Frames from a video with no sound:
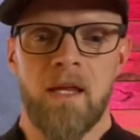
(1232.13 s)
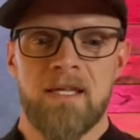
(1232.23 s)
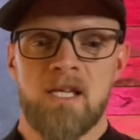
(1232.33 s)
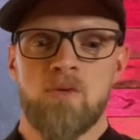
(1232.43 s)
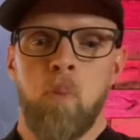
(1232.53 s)

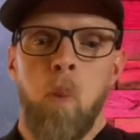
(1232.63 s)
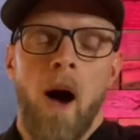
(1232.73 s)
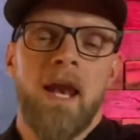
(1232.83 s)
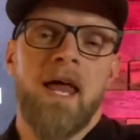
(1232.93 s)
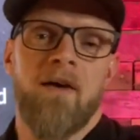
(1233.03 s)
He says,
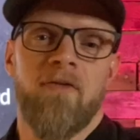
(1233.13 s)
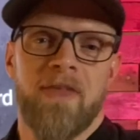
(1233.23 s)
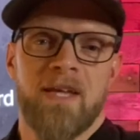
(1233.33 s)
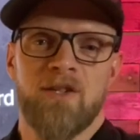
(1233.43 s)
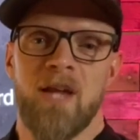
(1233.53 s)
what if
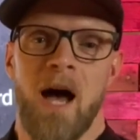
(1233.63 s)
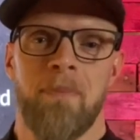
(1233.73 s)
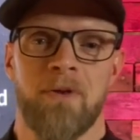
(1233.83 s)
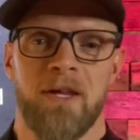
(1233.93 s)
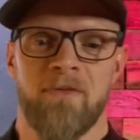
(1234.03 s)
they do not
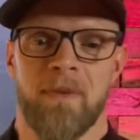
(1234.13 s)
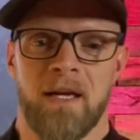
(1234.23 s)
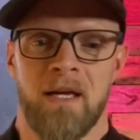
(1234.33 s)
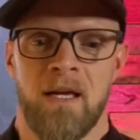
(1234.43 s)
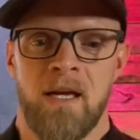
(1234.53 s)
believe
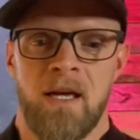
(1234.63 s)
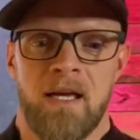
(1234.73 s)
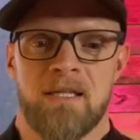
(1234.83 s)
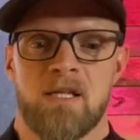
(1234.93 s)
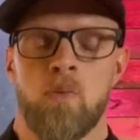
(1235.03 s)
me?
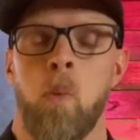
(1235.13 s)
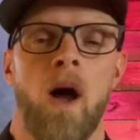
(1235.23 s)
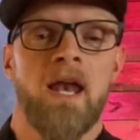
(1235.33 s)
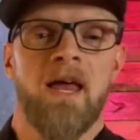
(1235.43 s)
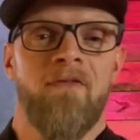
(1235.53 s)
He says,
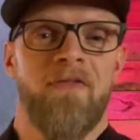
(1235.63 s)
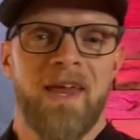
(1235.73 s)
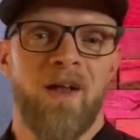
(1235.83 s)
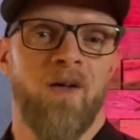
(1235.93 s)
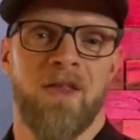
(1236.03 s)
what if
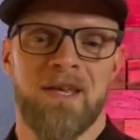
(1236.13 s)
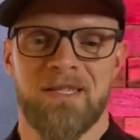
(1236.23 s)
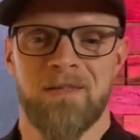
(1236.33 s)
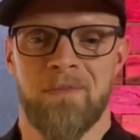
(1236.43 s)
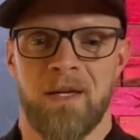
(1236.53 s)
they don't
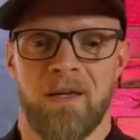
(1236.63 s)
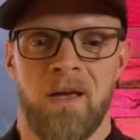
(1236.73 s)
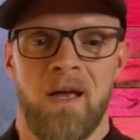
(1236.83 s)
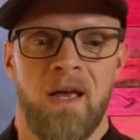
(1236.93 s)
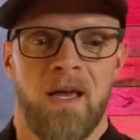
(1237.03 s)
listen to me?
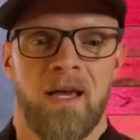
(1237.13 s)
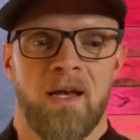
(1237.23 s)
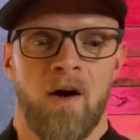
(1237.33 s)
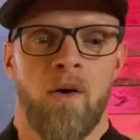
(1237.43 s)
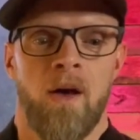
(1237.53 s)

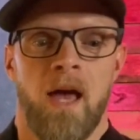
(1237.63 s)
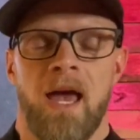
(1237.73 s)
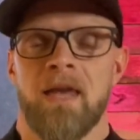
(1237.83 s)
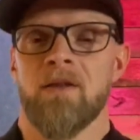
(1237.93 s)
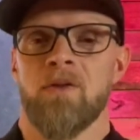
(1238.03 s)

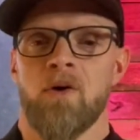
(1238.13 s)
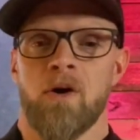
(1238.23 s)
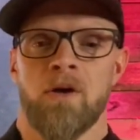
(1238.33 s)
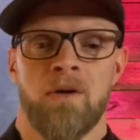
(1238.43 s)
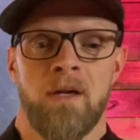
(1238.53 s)
And the
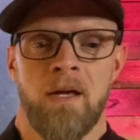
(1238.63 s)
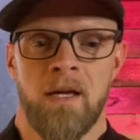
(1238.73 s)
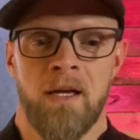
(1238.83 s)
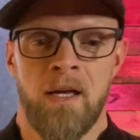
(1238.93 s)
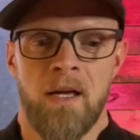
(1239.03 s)
Lord,
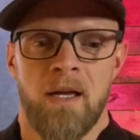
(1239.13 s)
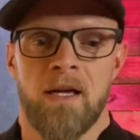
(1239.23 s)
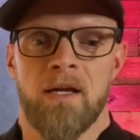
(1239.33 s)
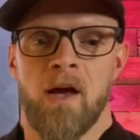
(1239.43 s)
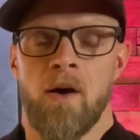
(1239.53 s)

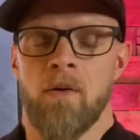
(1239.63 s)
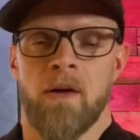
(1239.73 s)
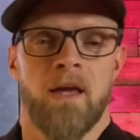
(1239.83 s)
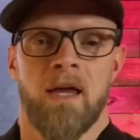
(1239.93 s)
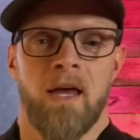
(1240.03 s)

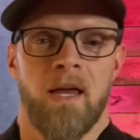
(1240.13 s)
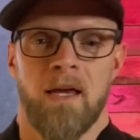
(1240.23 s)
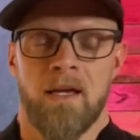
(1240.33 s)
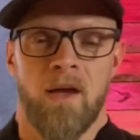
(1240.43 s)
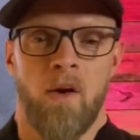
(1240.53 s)

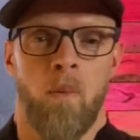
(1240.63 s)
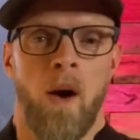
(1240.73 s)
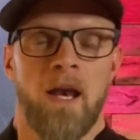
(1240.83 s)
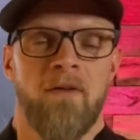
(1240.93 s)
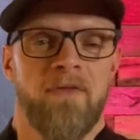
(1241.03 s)

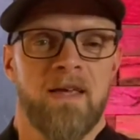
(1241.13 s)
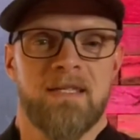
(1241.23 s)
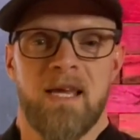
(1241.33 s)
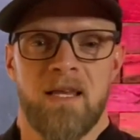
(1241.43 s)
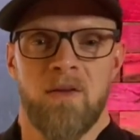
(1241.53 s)
what if they
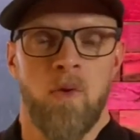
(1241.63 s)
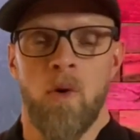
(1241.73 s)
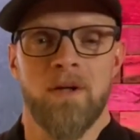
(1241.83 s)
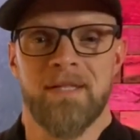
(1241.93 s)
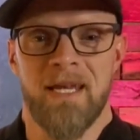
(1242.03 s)
say the
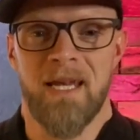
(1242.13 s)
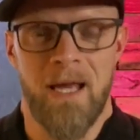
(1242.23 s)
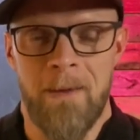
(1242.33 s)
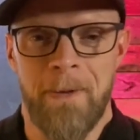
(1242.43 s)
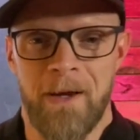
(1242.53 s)
Lord
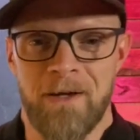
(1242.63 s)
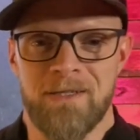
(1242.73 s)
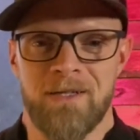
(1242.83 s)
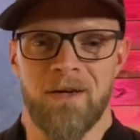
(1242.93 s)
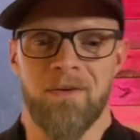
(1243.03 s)
didn't appear
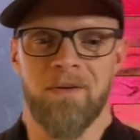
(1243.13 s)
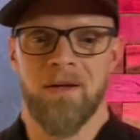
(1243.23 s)
to you?